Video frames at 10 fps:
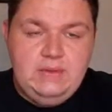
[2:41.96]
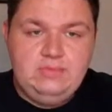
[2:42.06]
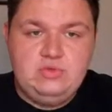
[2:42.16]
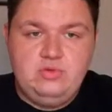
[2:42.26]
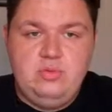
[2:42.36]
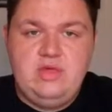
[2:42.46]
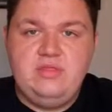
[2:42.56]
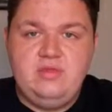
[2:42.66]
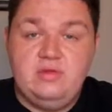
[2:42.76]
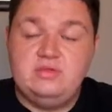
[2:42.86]
So
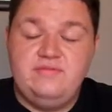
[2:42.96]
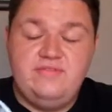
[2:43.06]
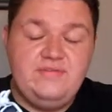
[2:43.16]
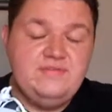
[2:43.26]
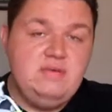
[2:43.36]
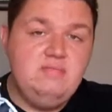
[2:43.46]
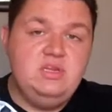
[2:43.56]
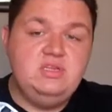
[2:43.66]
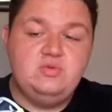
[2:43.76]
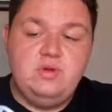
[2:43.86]
with 2015
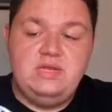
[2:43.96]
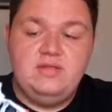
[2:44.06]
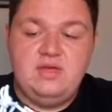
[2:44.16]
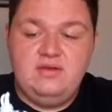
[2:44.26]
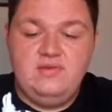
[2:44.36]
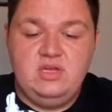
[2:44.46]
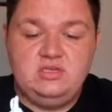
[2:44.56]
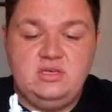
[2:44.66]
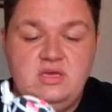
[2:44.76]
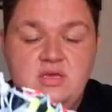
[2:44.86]
being its 20th
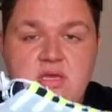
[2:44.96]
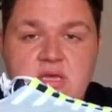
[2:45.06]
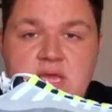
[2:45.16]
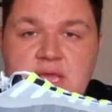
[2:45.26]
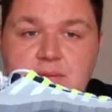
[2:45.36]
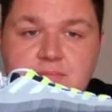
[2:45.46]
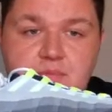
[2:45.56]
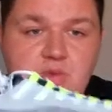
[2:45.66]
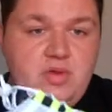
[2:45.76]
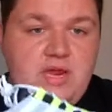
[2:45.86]
anniversary,
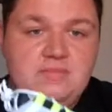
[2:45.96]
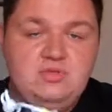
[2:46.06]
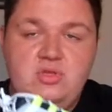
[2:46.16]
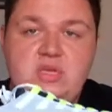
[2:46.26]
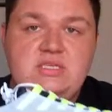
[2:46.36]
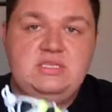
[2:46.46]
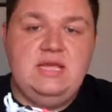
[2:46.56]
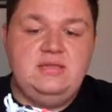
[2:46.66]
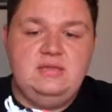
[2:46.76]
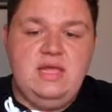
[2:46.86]
people are absolutely
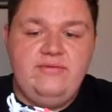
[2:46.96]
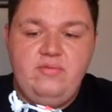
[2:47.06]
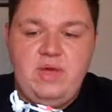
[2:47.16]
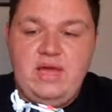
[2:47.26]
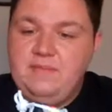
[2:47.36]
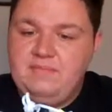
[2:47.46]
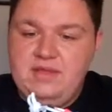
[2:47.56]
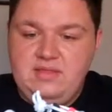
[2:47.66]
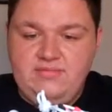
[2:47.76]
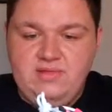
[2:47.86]
ecstatic to have it back,
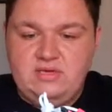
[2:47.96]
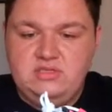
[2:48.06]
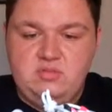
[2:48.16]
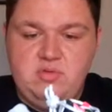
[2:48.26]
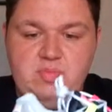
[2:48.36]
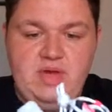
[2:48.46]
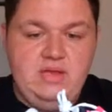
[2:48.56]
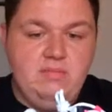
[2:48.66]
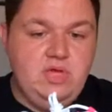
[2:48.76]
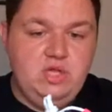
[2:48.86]
and they've literally been
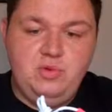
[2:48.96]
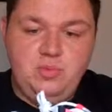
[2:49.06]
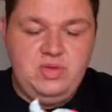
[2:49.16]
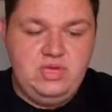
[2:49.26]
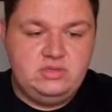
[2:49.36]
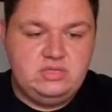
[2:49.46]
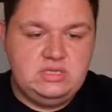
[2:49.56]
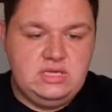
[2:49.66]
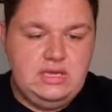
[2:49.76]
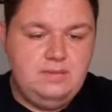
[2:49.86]
buying multiple
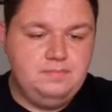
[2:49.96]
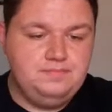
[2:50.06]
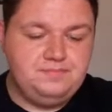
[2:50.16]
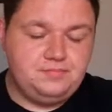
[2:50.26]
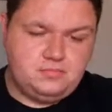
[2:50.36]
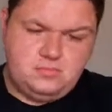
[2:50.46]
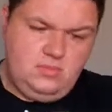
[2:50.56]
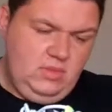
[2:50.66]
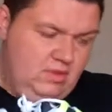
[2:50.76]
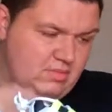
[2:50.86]
pairs.
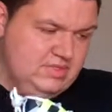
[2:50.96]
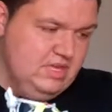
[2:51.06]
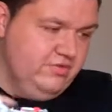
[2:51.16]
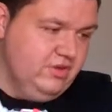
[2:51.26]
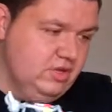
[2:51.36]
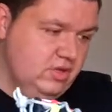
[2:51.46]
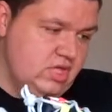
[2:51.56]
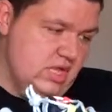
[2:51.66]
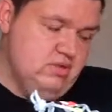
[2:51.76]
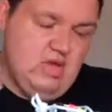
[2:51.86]
Myself
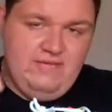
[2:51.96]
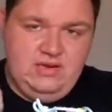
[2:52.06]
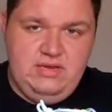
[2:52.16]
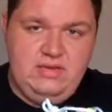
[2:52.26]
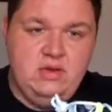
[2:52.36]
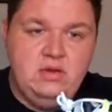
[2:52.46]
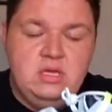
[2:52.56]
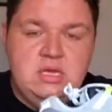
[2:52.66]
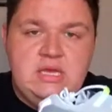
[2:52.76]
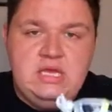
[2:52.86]
included, I do have another
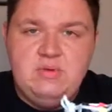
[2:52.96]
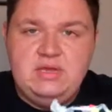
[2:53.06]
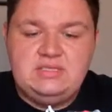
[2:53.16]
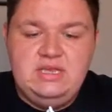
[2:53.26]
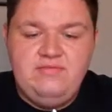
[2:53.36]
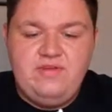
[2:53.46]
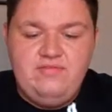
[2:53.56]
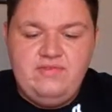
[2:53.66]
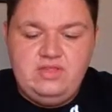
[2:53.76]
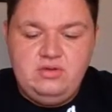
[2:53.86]
Air Max
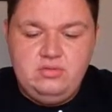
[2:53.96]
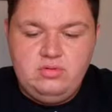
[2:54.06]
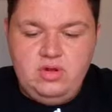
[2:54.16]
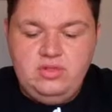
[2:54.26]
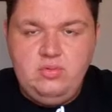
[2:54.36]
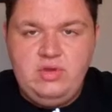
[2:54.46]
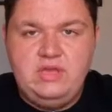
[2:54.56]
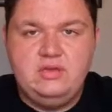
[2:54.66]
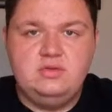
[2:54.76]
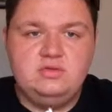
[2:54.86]
95 video on the
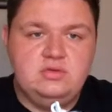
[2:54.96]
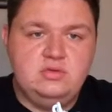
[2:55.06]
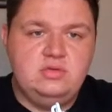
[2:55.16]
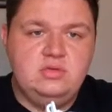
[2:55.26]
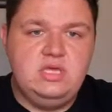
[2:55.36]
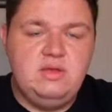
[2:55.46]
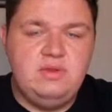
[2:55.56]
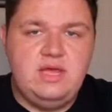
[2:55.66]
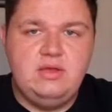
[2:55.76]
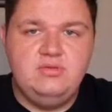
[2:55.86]
way, so keep
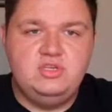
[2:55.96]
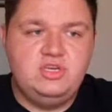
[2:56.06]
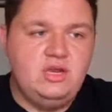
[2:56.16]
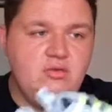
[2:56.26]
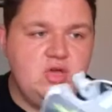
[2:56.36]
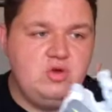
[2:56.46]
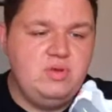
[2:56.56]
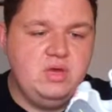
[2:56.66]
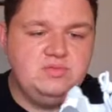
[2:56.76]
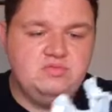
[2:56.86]
an eye out on the channel, that will
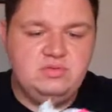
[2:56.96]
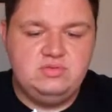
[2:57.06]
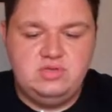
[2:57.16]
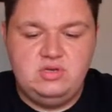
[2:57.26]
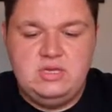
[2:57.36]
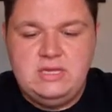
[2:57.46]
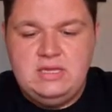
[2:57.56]
be up real soon.